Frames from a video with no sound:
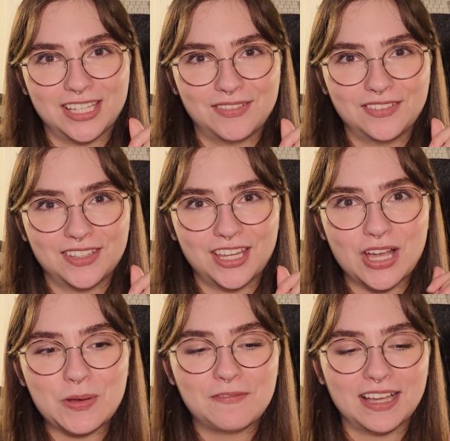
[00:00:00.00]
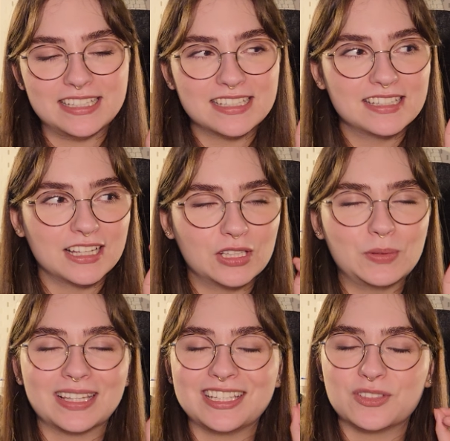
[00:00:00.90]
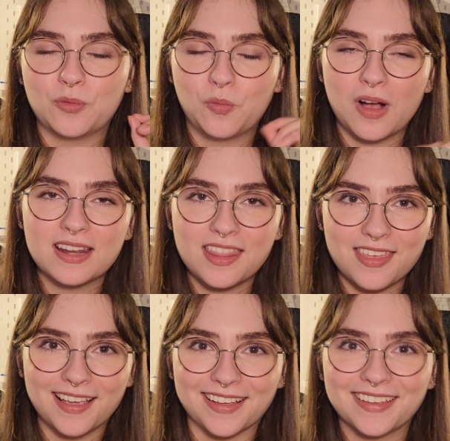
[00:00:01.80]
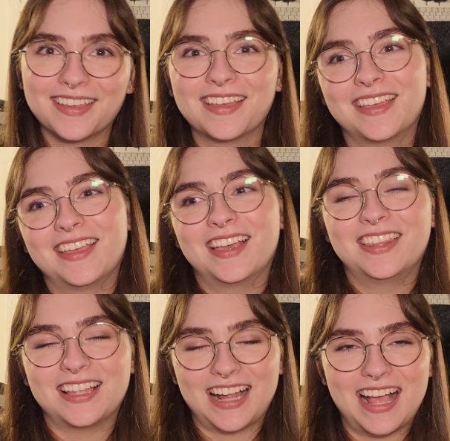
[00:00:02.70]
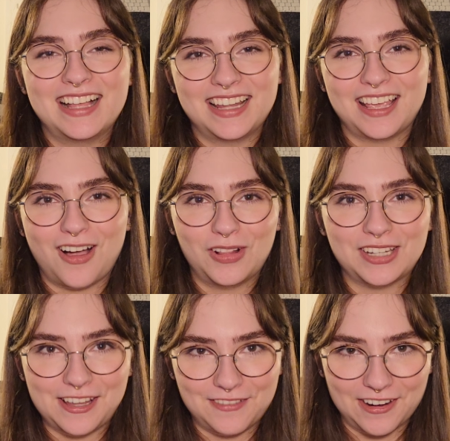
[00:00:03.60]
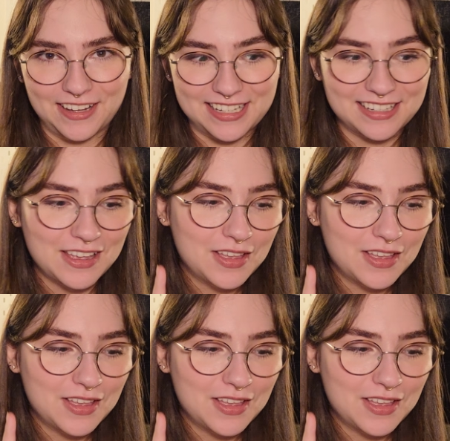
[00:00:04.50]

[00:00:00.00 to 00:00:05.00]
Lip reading: giving video if I didn't include at least one thing that had a holiday variant?